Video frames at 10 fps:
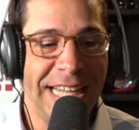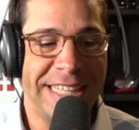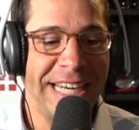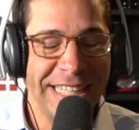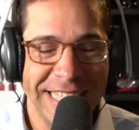
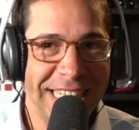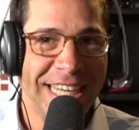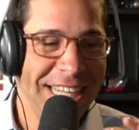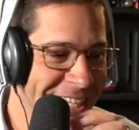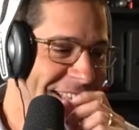news.
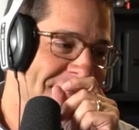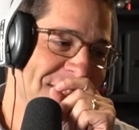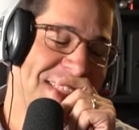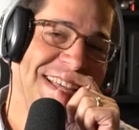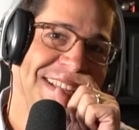
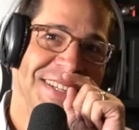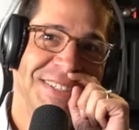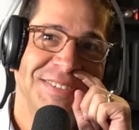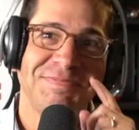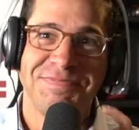Banks are
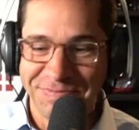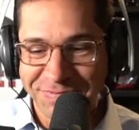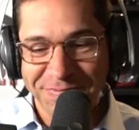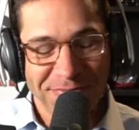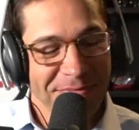here to make
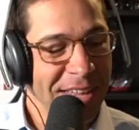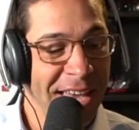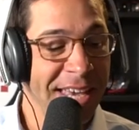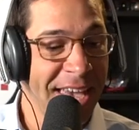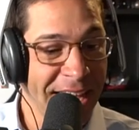money.
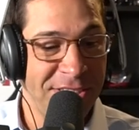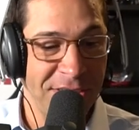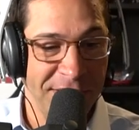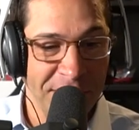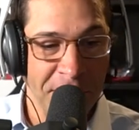In case
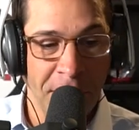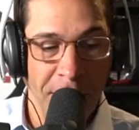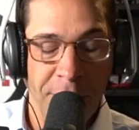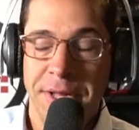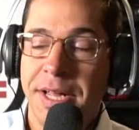you didn't
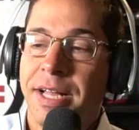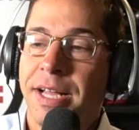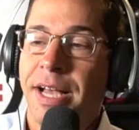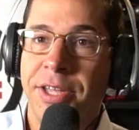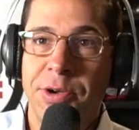know,
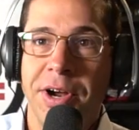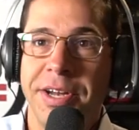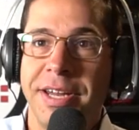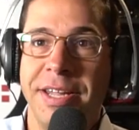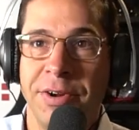uh, you
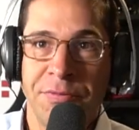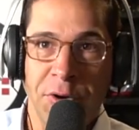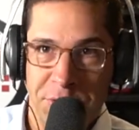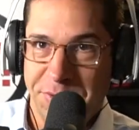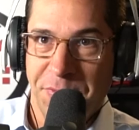heard it here
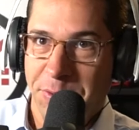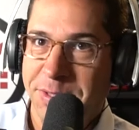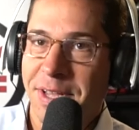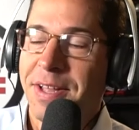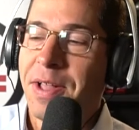first.
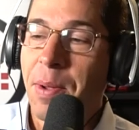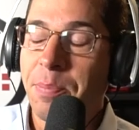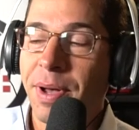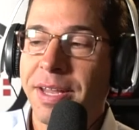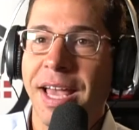Yes. yes.
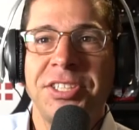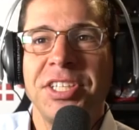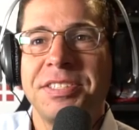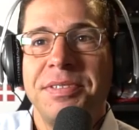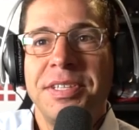But it
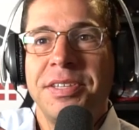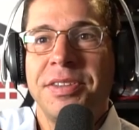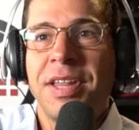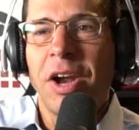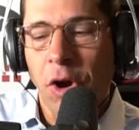just,
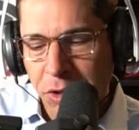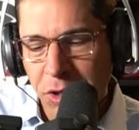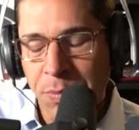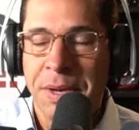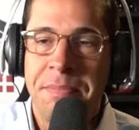that
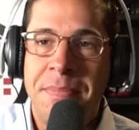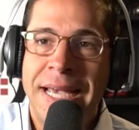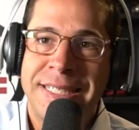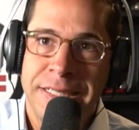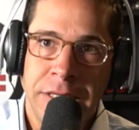argument
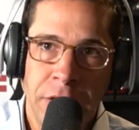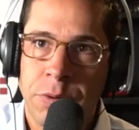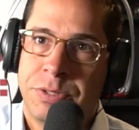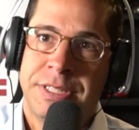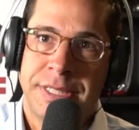makes
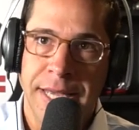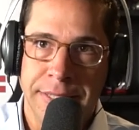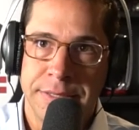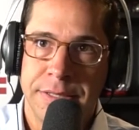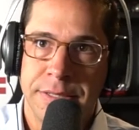no
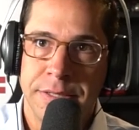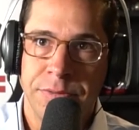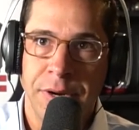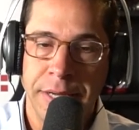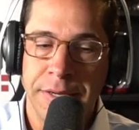sense,
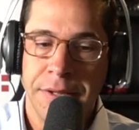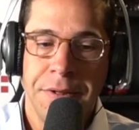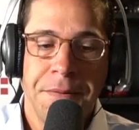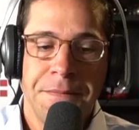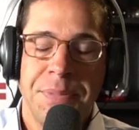right?
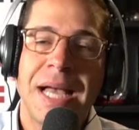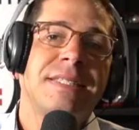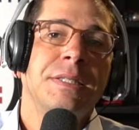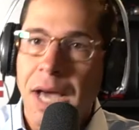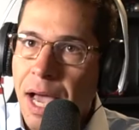
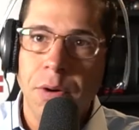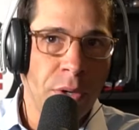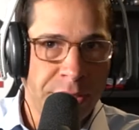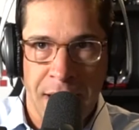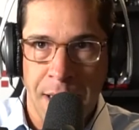That's not
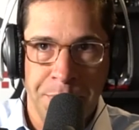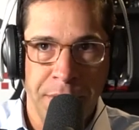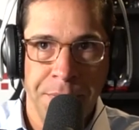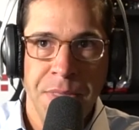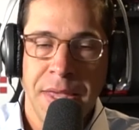what's
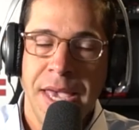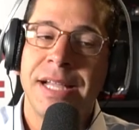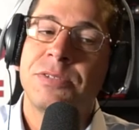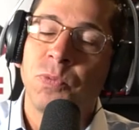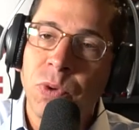happening.
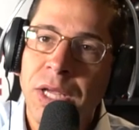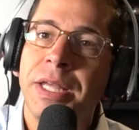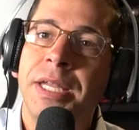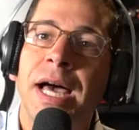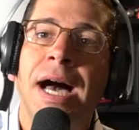It's
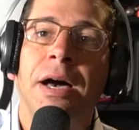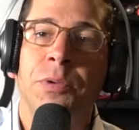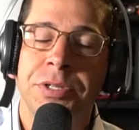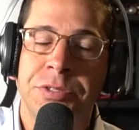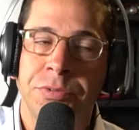really not
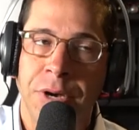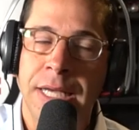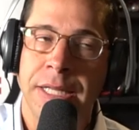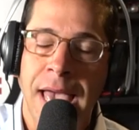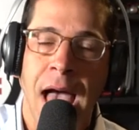what
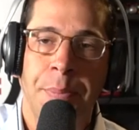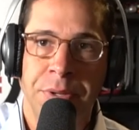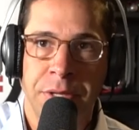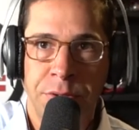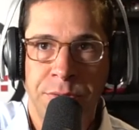directly
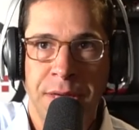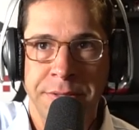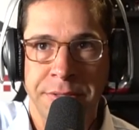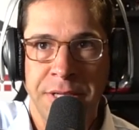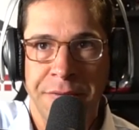happened in
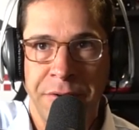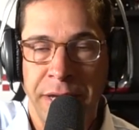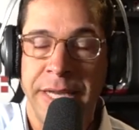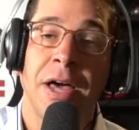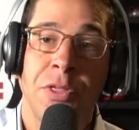2007 and
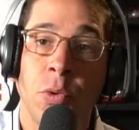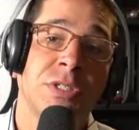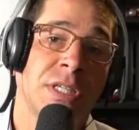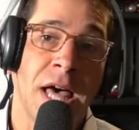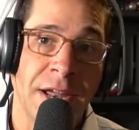8. Now, there
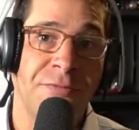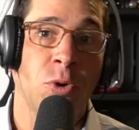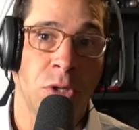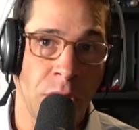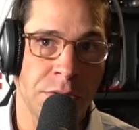was a lot of
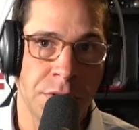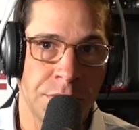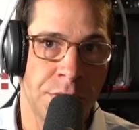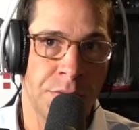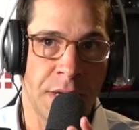foreclosures
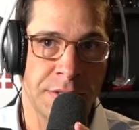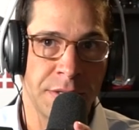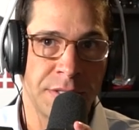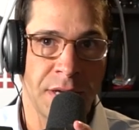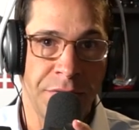in
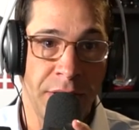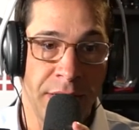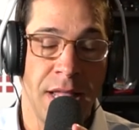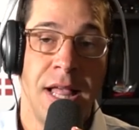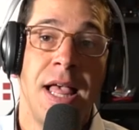2007
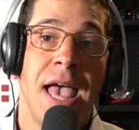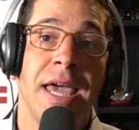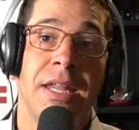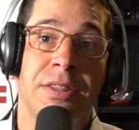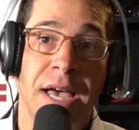8.
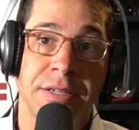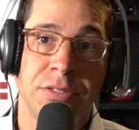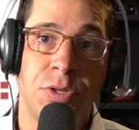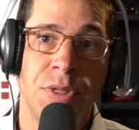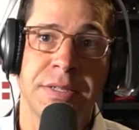And in
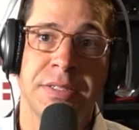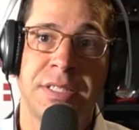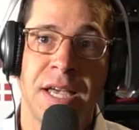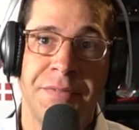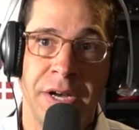
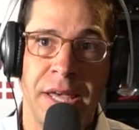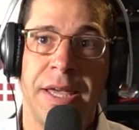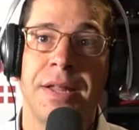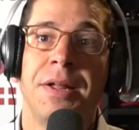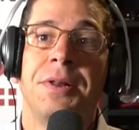2007 and 8,